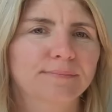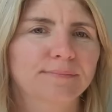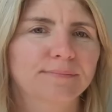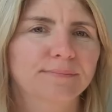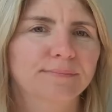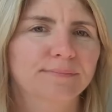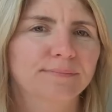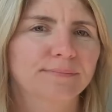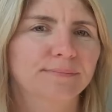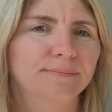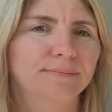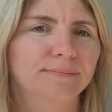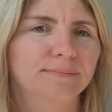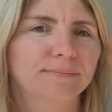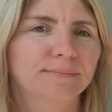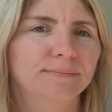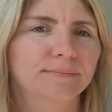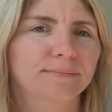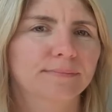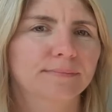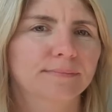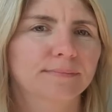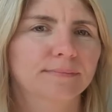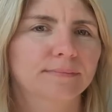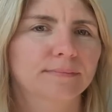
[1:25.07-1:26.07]

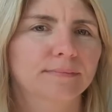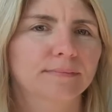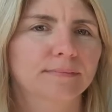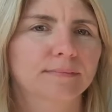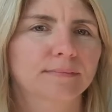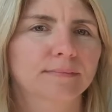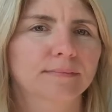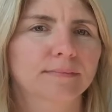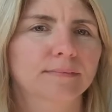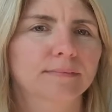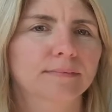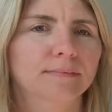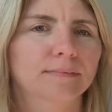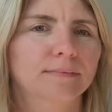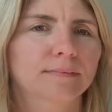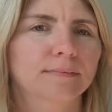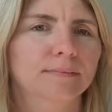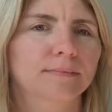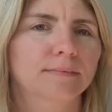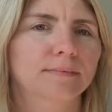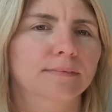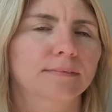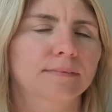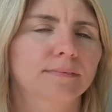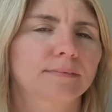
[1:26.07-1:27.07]

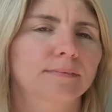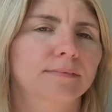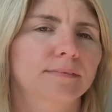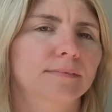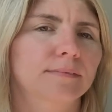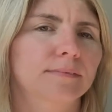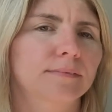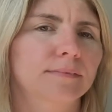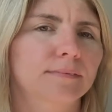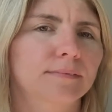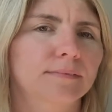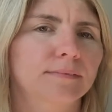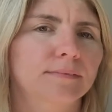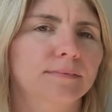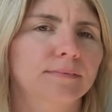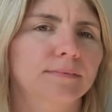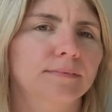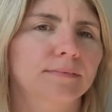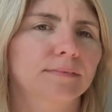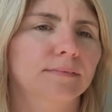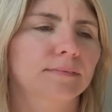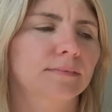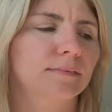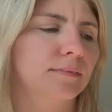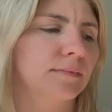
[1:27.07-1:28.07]

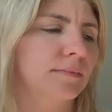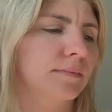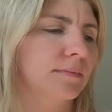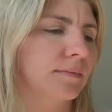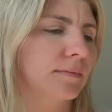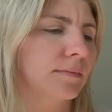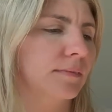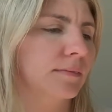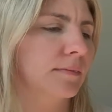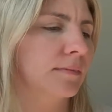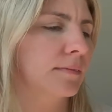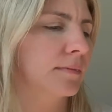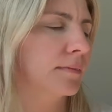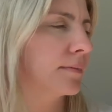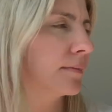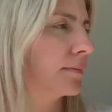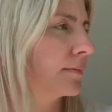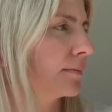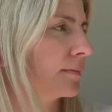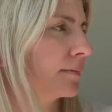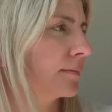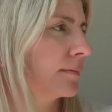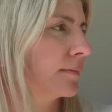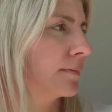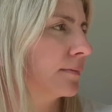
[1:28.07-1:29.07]

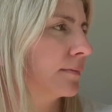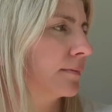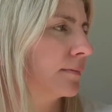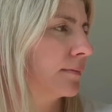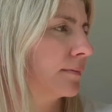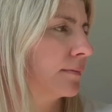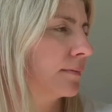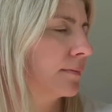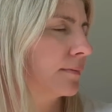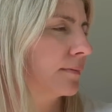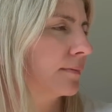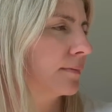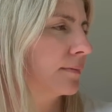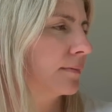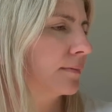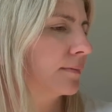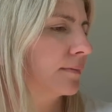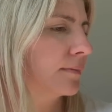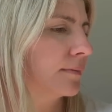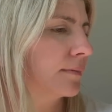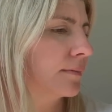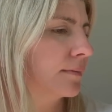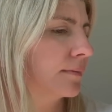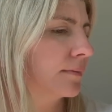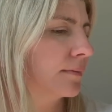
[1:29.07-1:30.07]

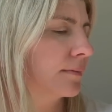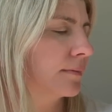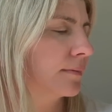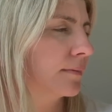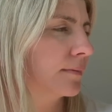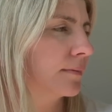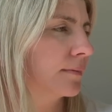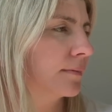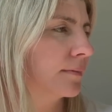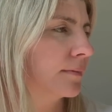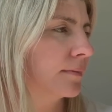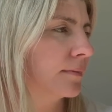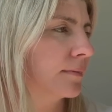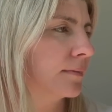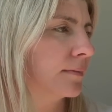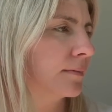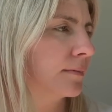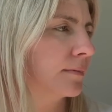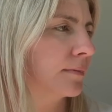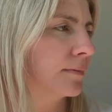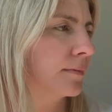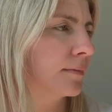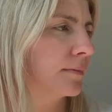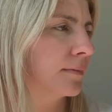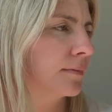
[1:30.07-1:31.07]

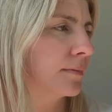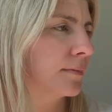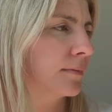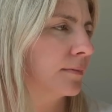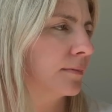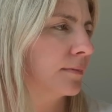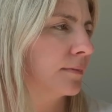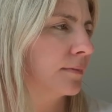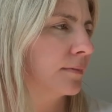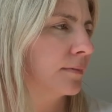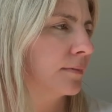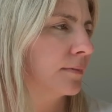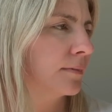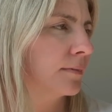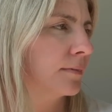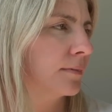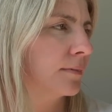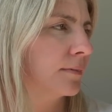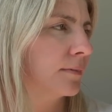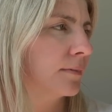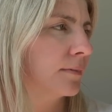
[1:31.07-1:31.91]
[no speech]